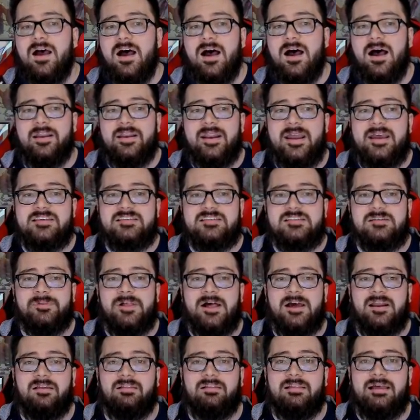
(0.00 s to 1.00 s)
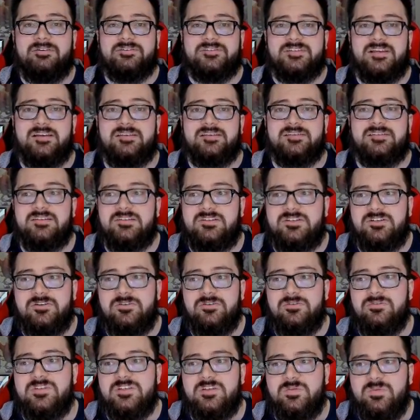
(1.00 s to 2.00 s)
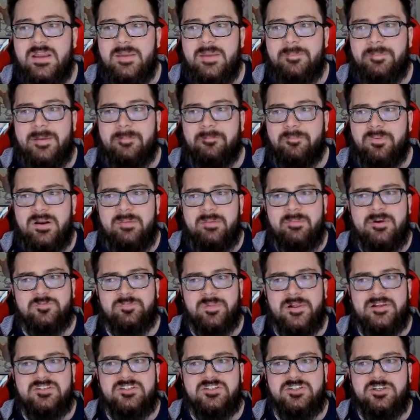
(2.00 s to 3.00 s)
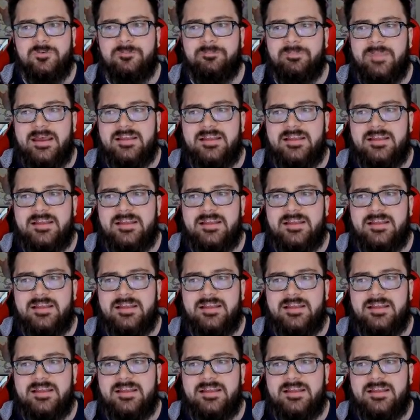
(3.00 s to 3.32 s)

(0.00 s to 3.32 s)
Nasty Plot allows us to sweep at pretty much +2